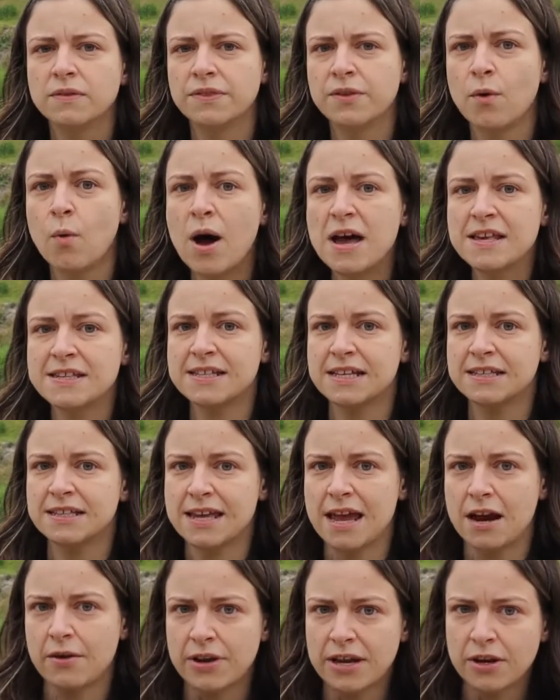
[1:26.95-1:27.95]
The ones
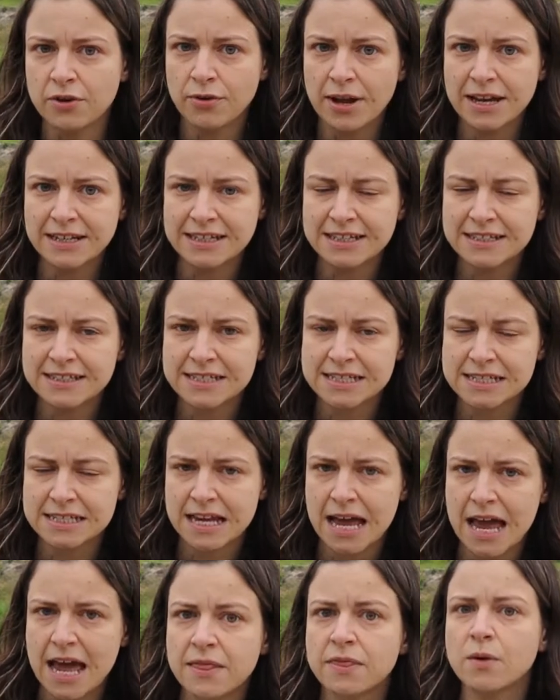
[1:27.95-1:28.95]
that carry credits
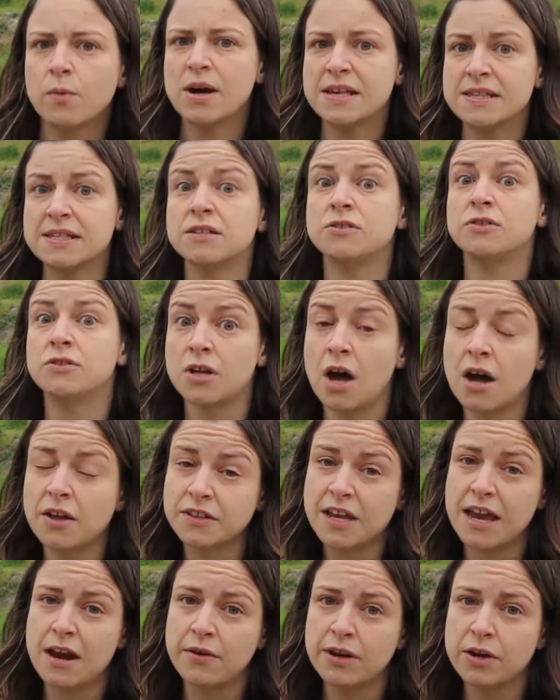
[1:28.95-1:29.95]
and the ones that do
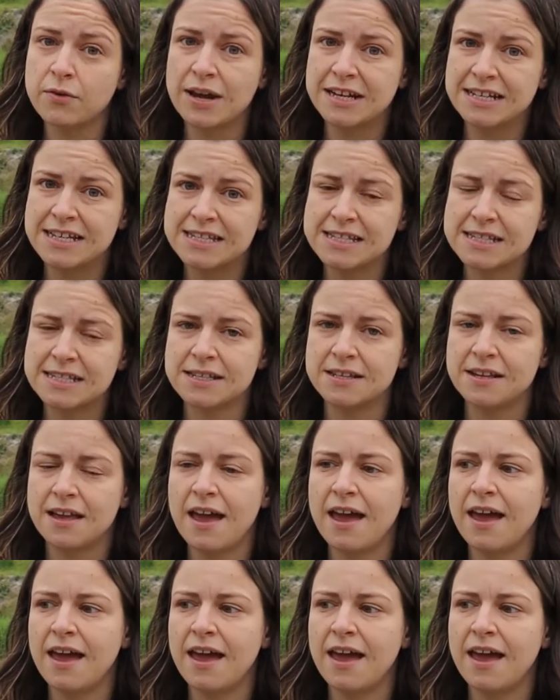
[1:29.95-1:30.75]
not carry credits.